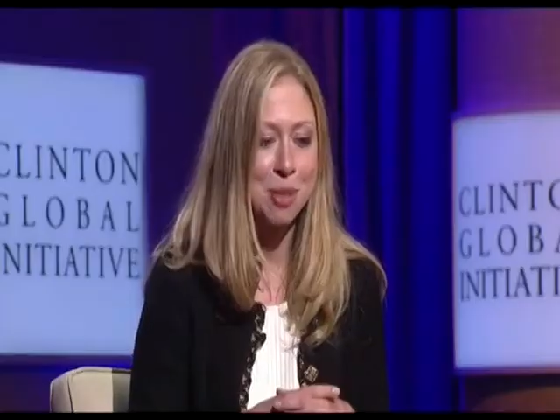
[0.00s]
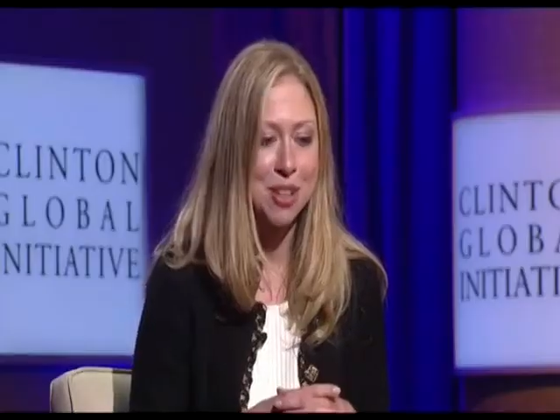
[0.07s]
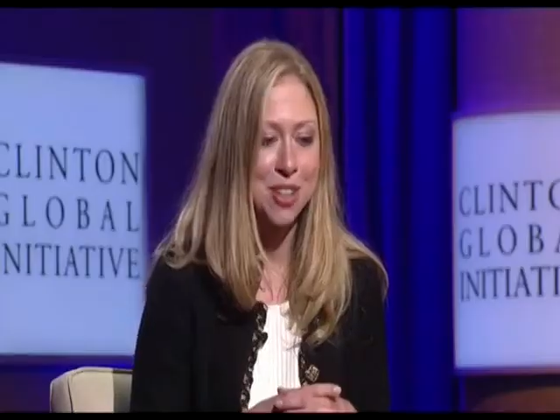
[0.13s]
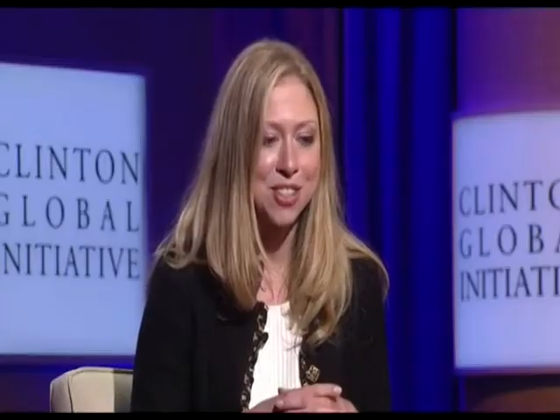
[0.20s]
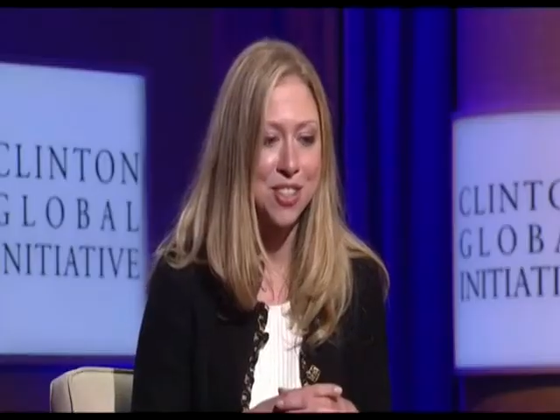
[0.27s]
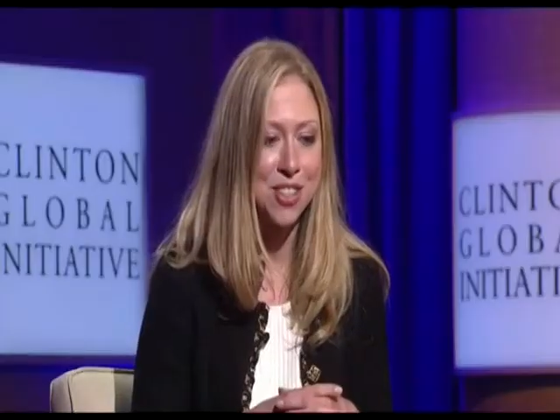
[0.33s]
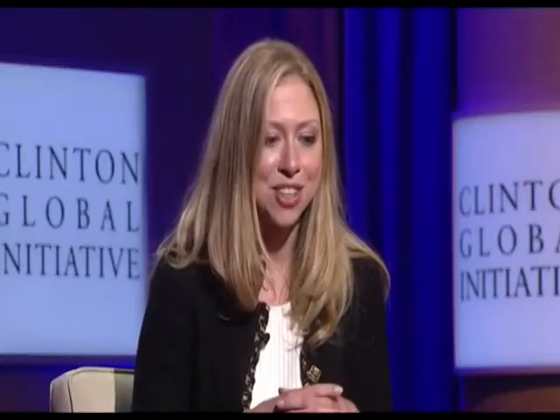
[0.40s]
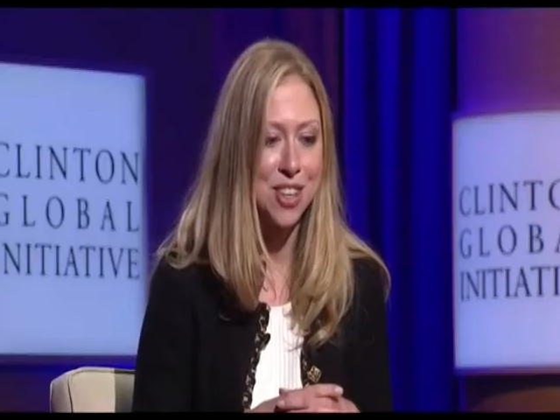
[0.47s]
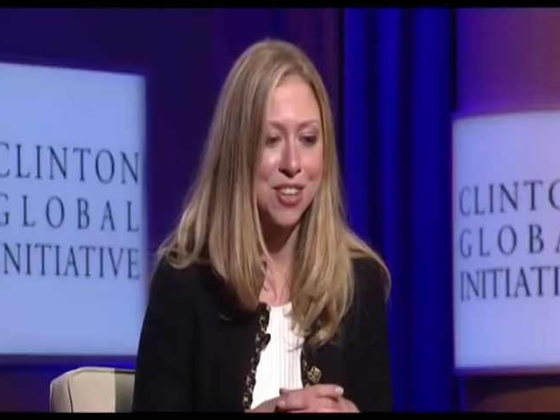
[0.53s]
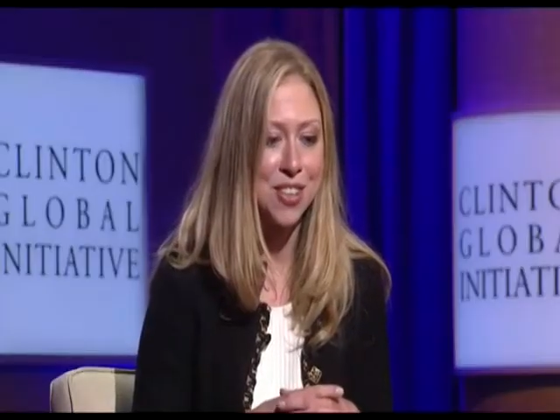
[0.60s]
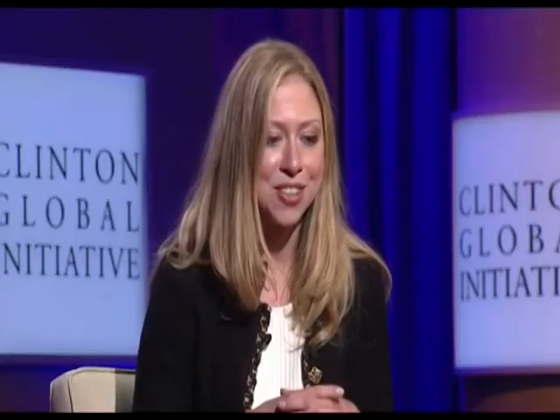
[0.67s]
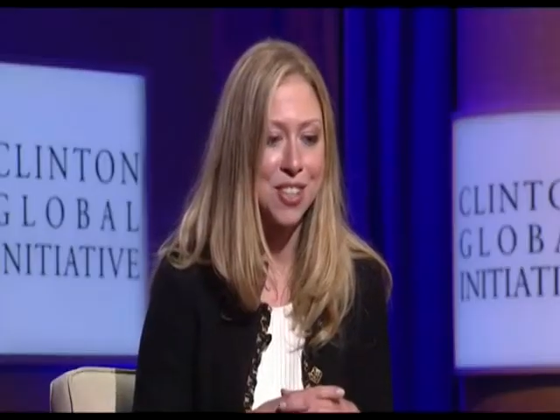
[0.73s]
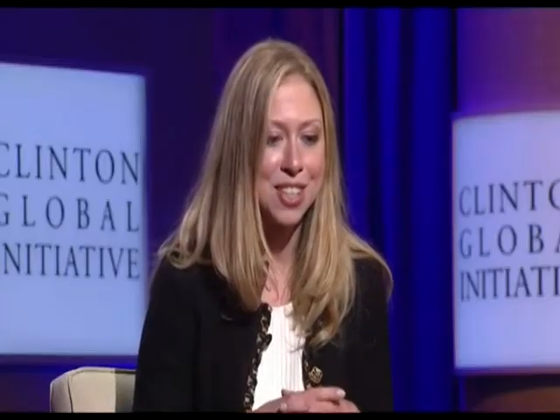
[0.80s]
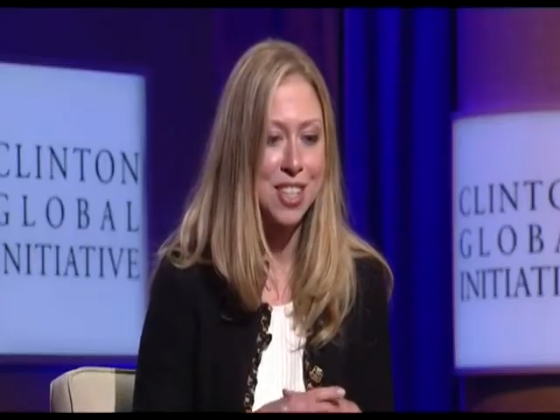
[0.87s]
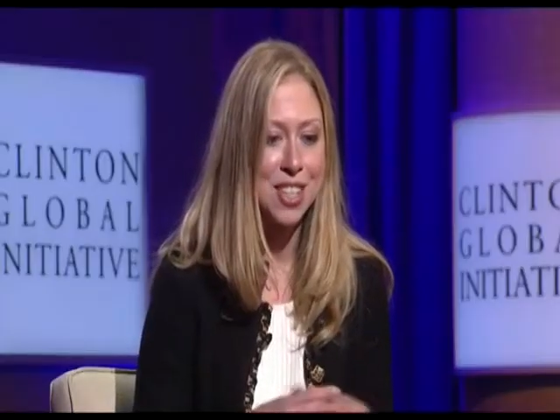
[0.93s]
What was it
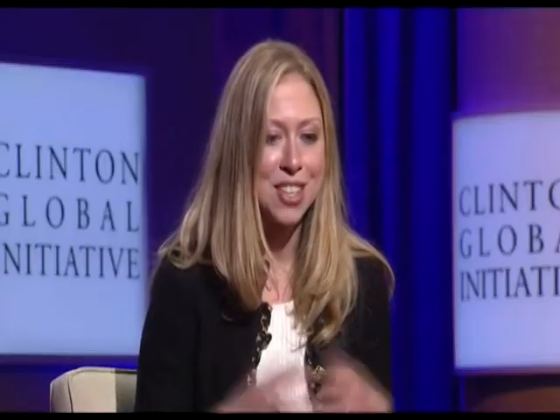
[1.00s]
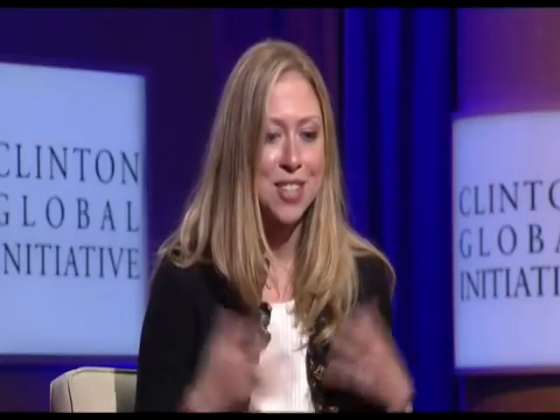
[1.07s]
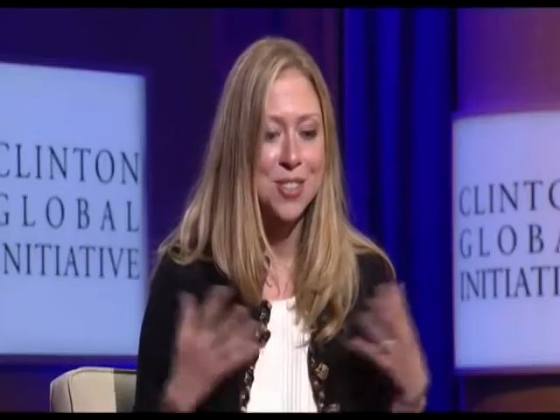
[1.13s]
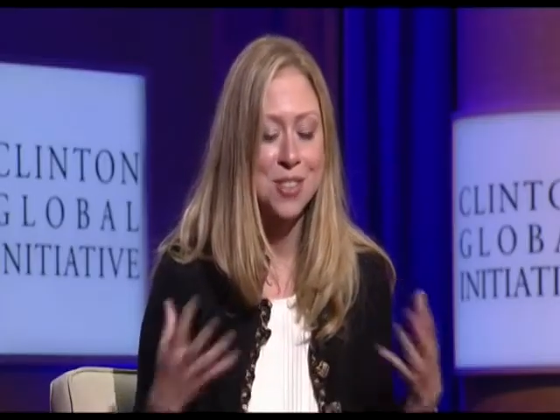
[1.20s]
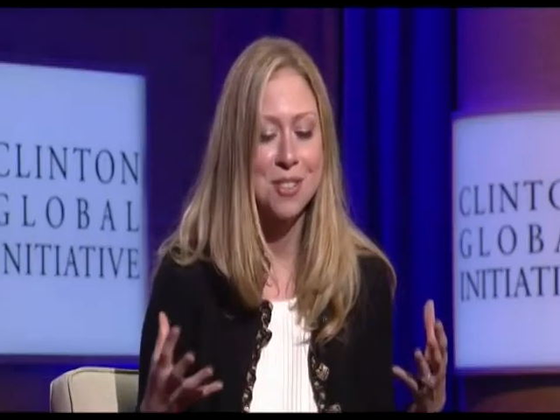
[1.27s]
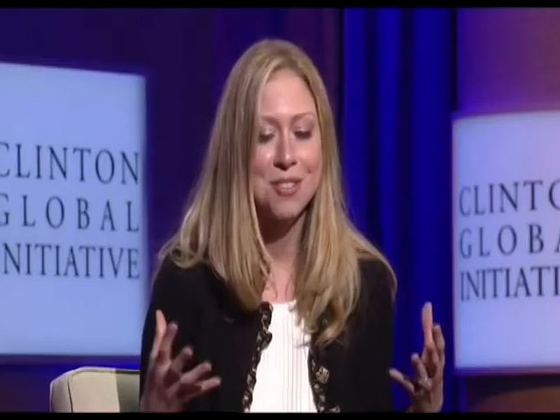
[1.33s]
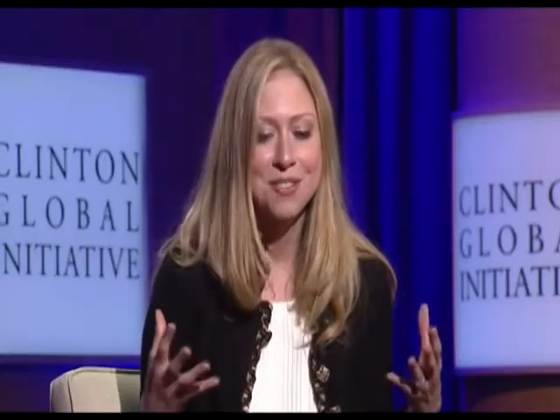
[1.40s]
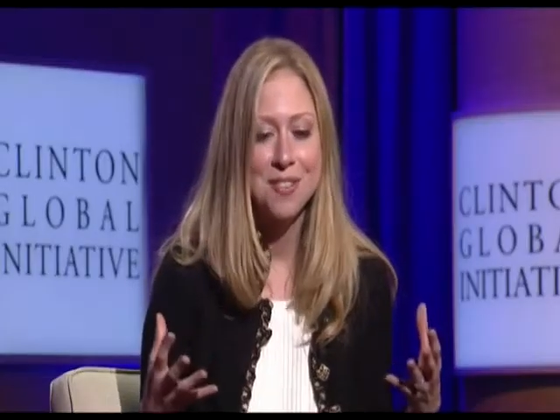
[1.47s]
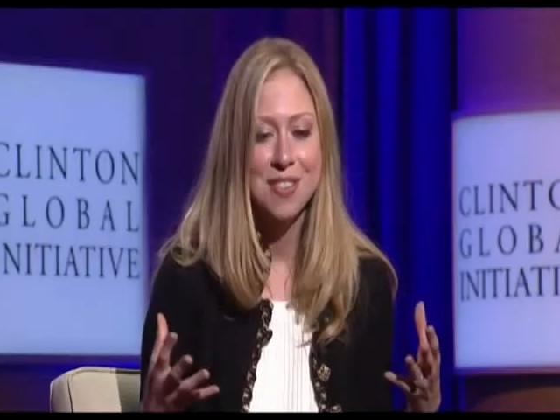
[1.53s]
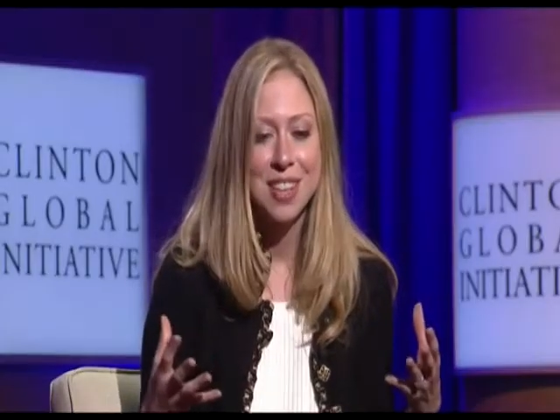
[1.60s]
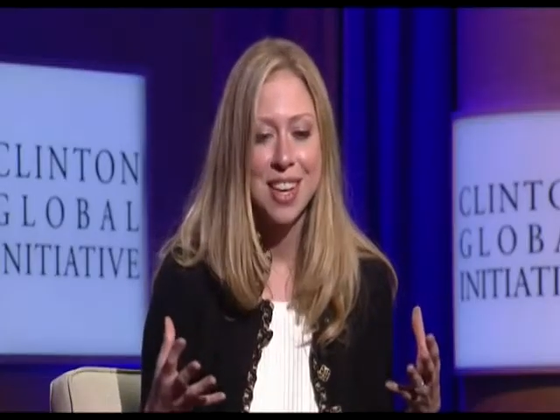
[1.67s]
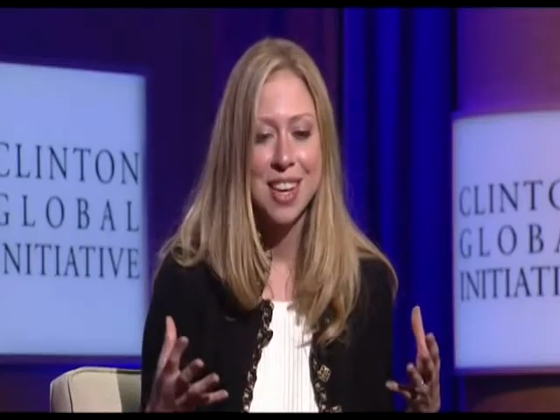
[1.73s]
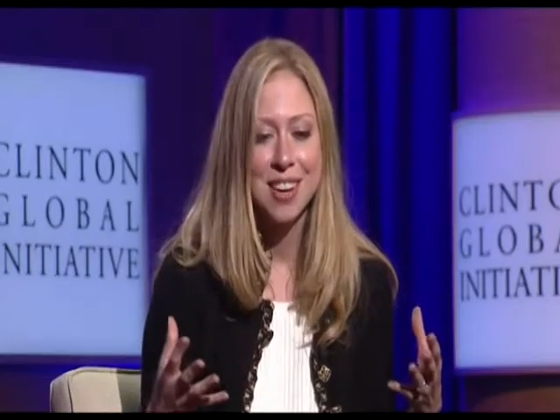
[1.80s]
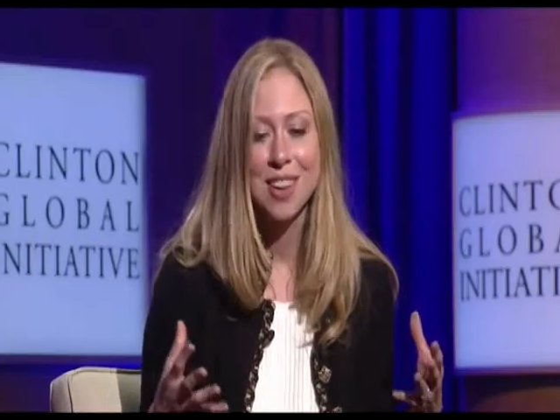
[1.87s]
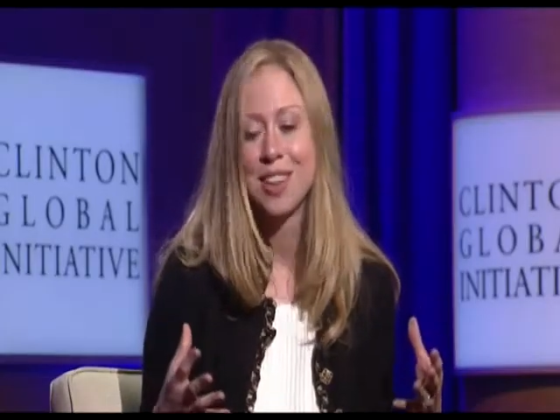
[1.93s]
like the first time dad
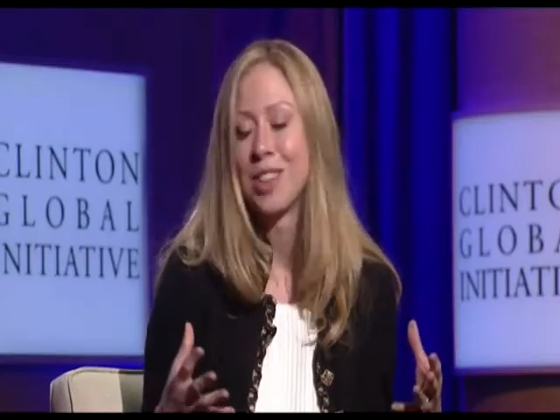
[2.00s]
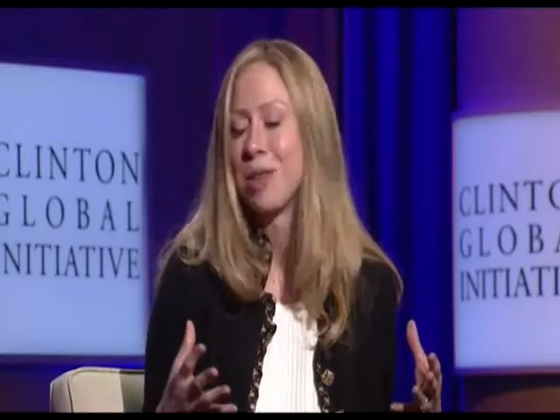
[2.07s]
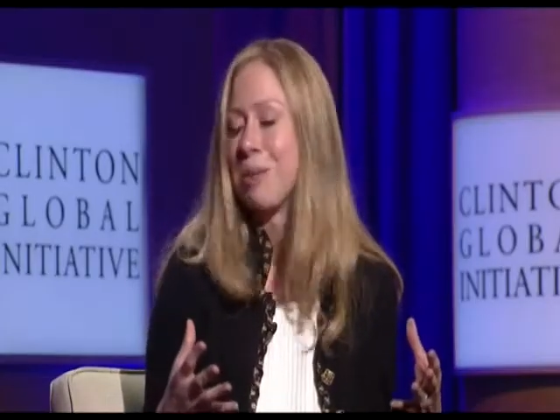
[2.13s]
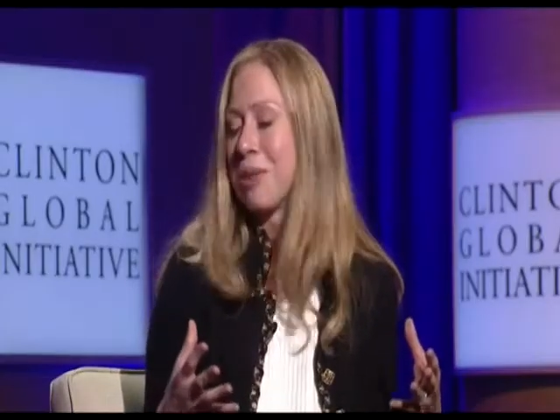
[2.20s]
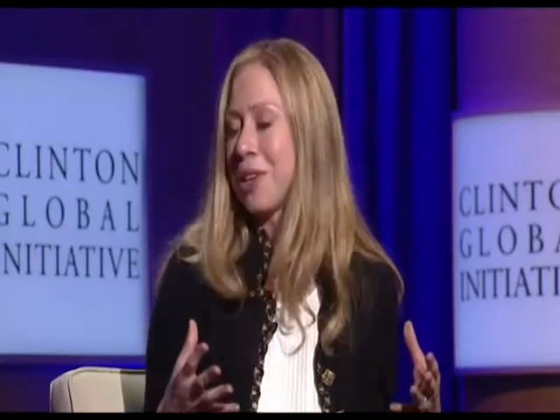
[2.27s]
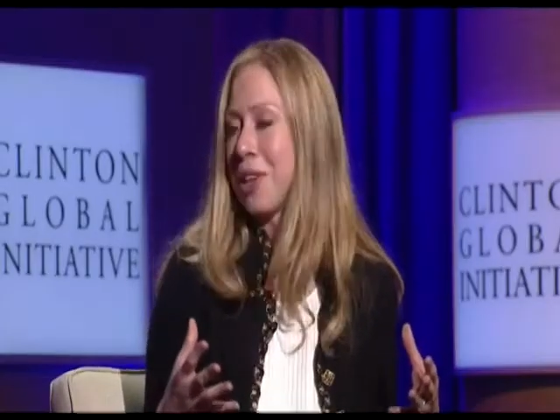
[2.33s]
took Viagra?